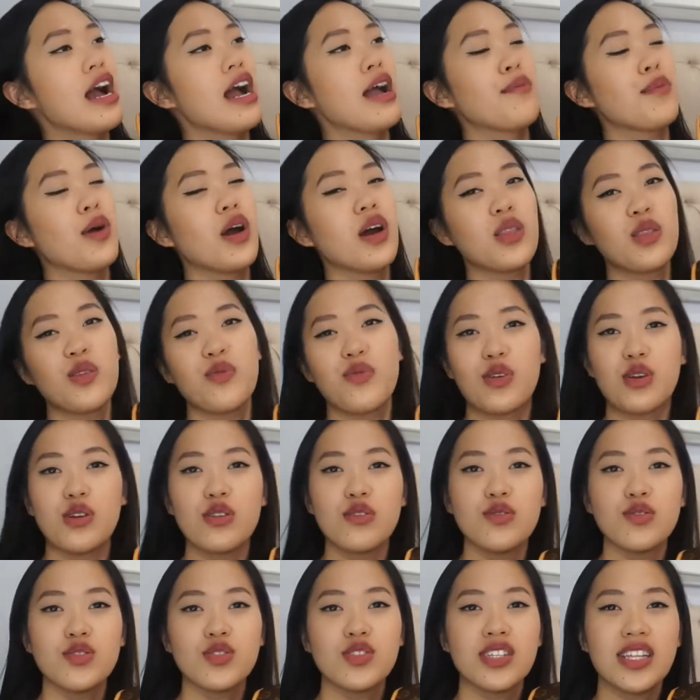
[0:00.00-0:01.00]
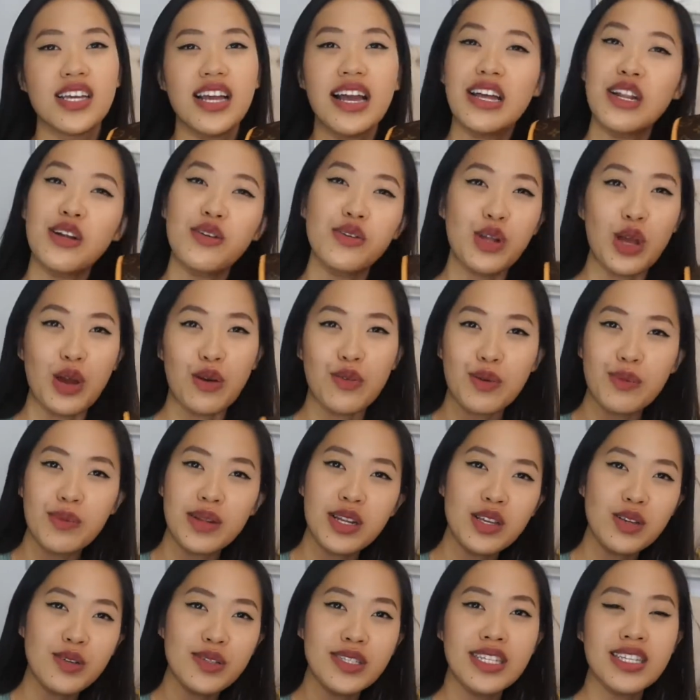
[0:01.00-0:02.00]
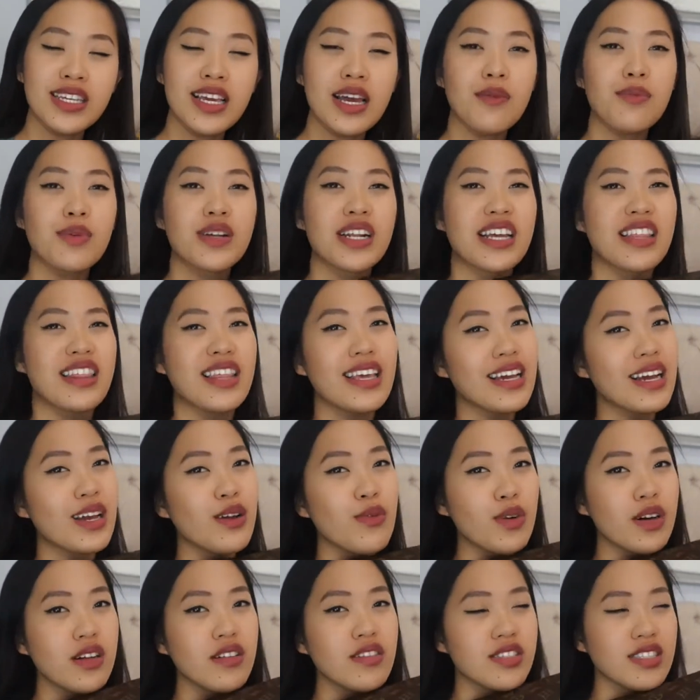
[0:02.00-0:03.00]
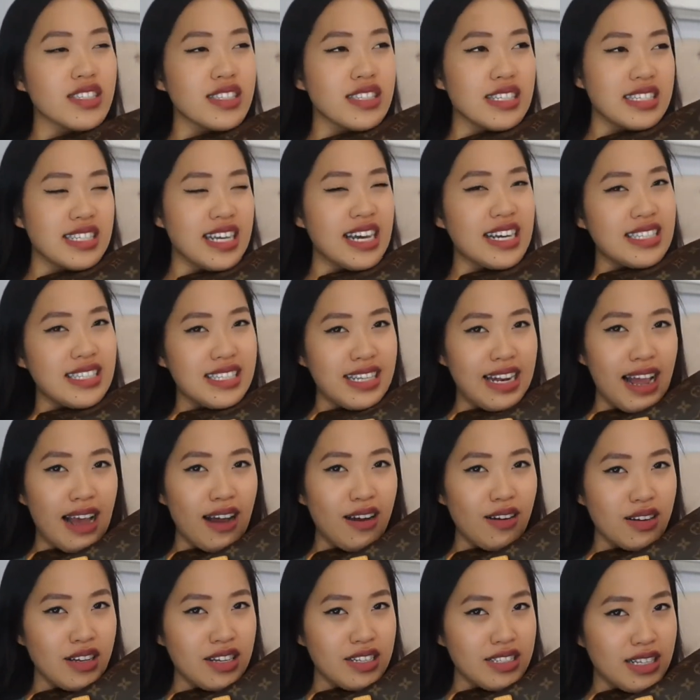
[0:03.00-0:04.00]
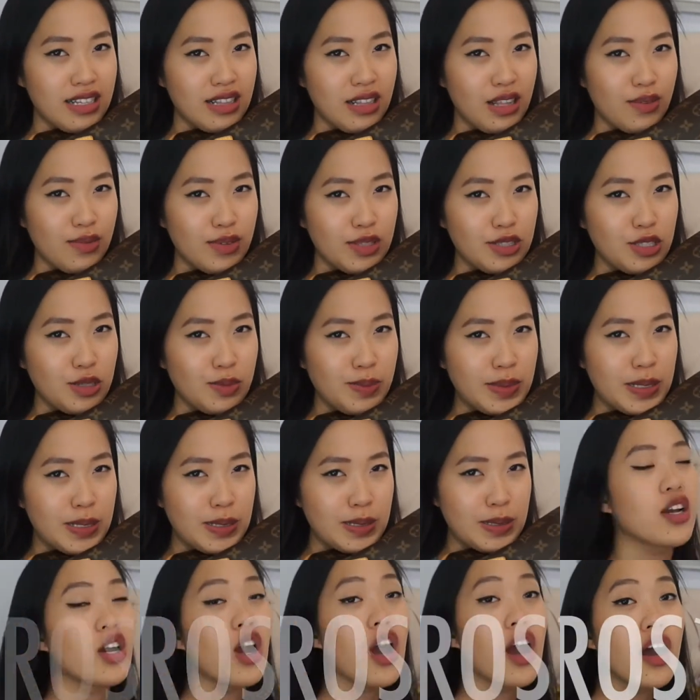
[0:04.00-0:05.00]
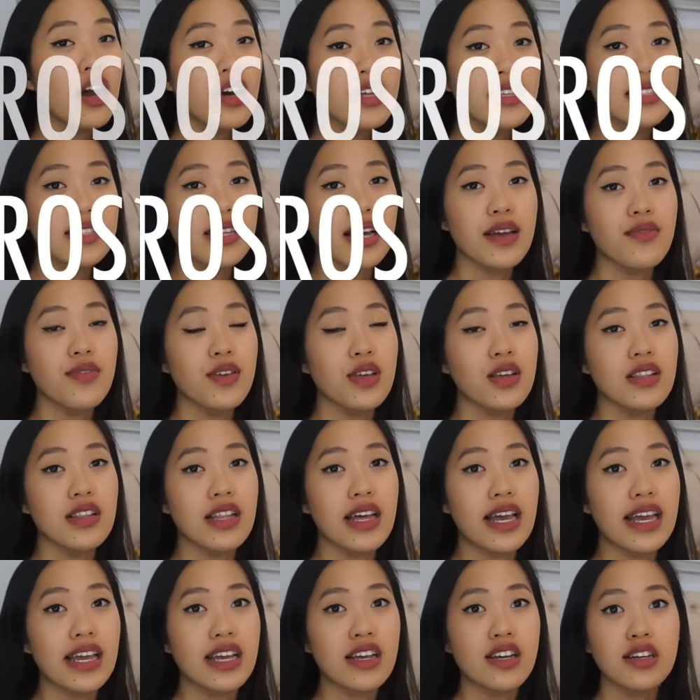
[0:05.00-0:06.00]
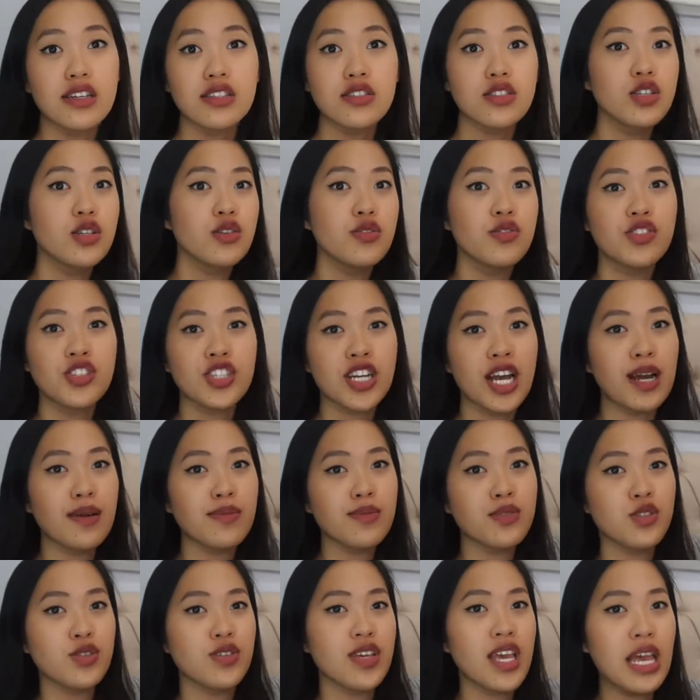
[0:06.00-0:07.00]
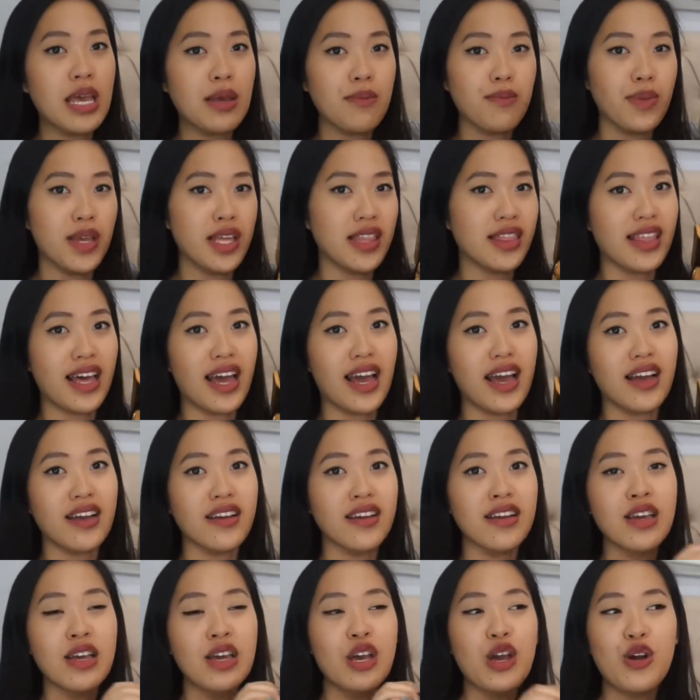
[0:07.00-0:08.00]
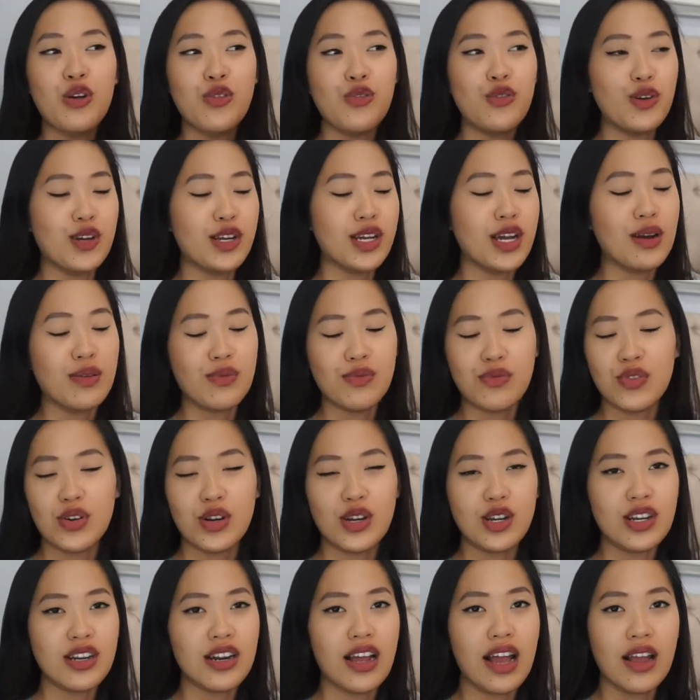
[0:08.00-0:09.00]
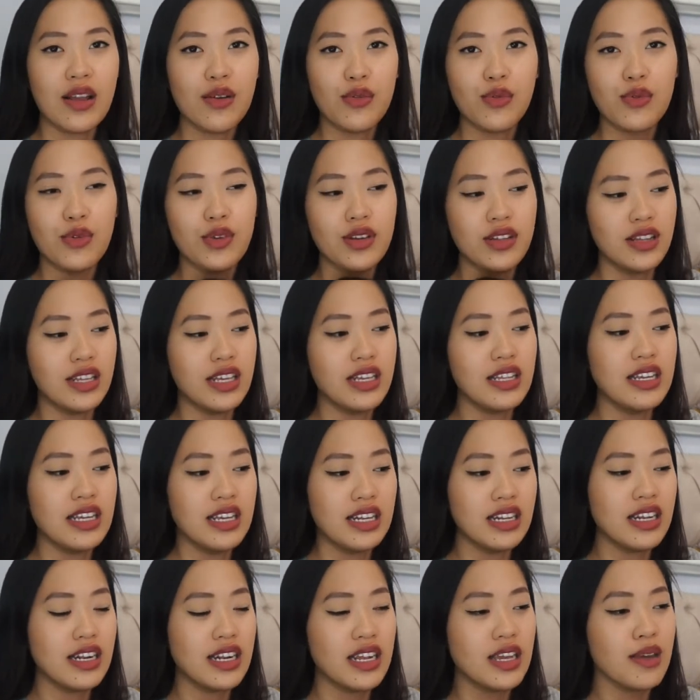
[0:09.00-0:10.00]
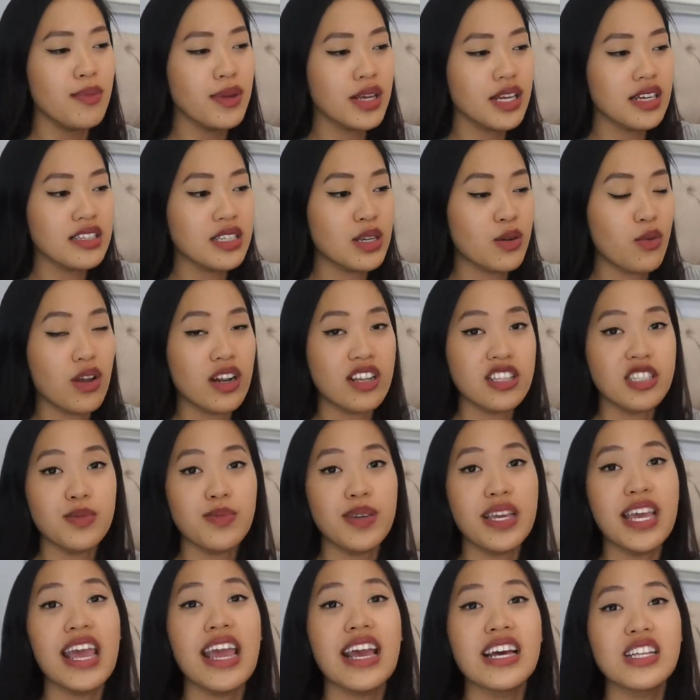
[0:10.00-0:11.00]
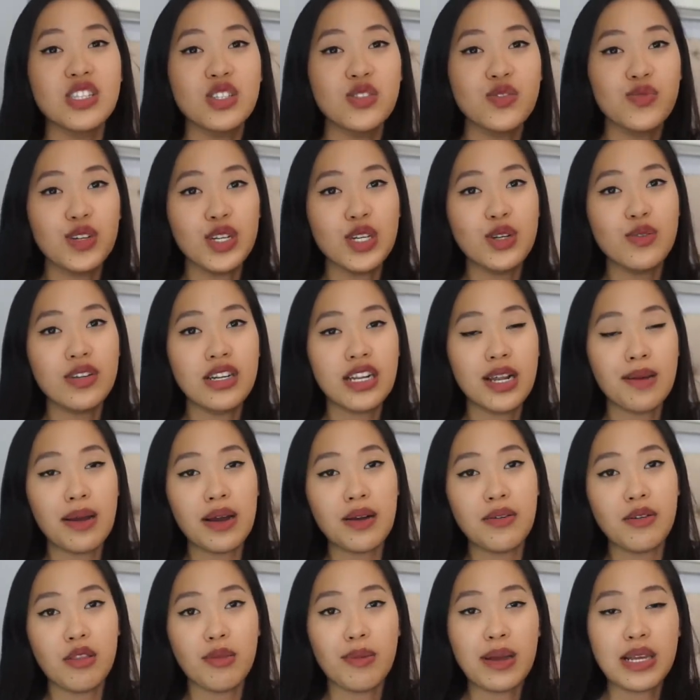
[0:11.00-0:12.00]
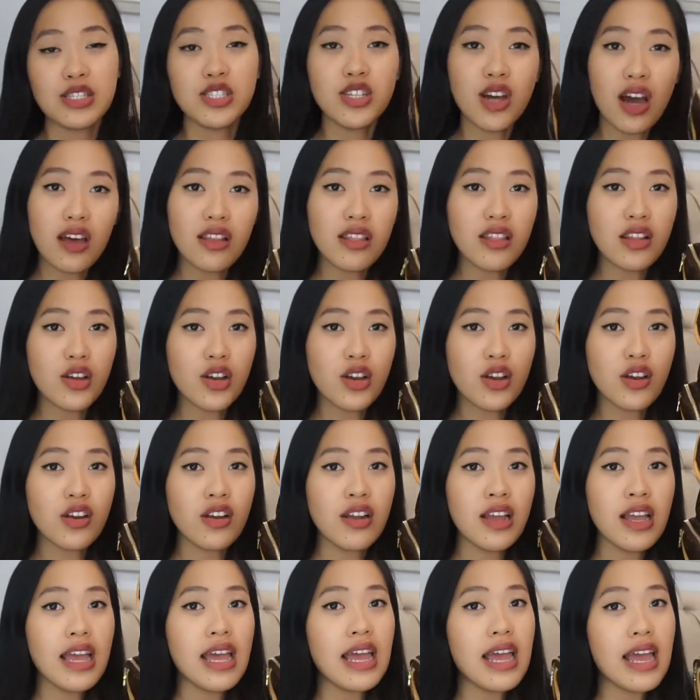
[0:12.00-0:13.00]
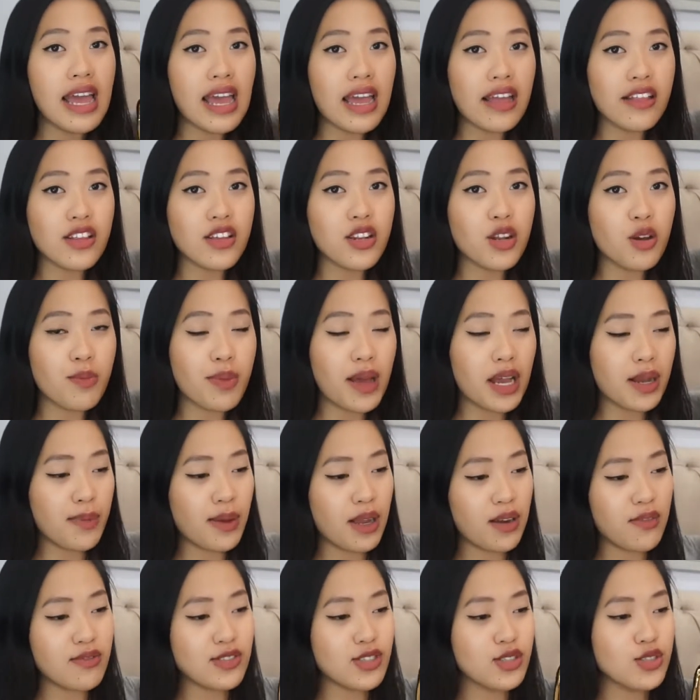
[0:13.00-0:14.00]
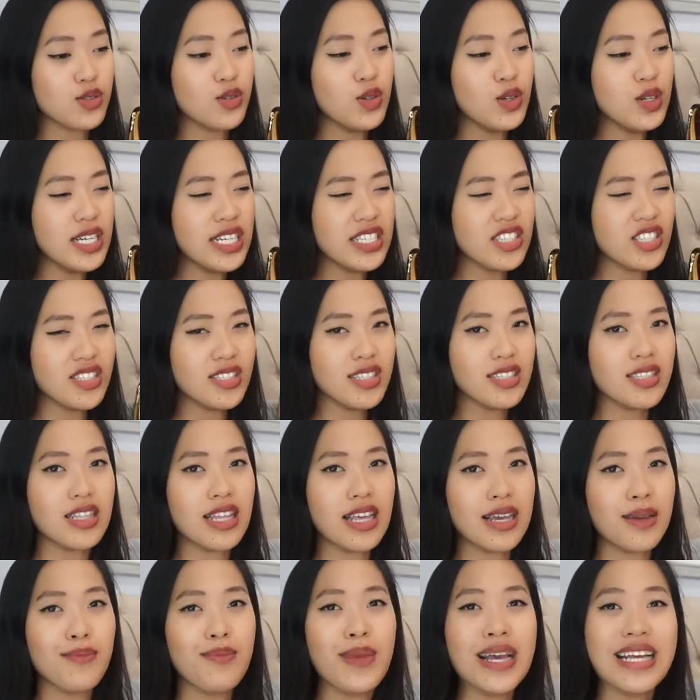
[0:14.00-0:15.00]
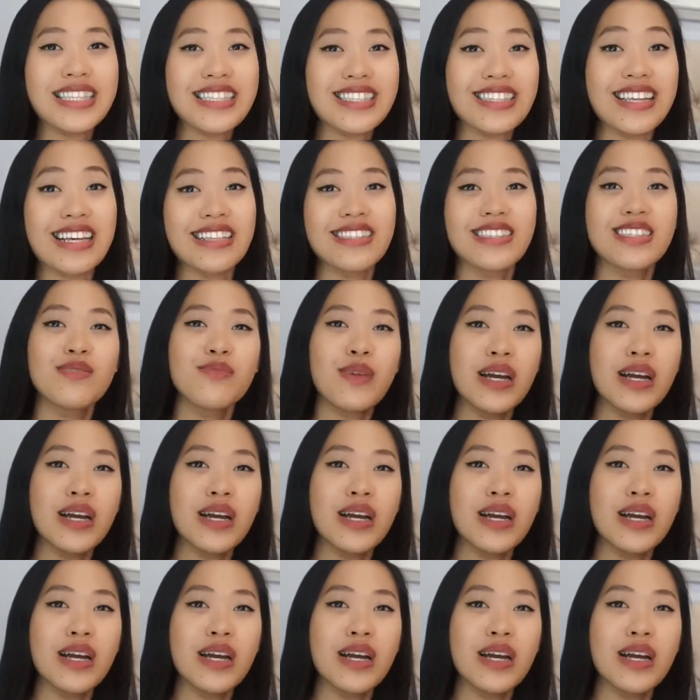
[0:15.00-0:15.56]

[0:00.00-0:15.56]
I'm on the verge. Like, I don't know if I'm gonna use it yet, but I think I will just to test it out because I love it so much. Cons, I feel like two straps, you can't beat that for comfort. I really needed it because I wanted to be hands-free when I'm out with my toddler and, you know, backpack for school. It just like made sense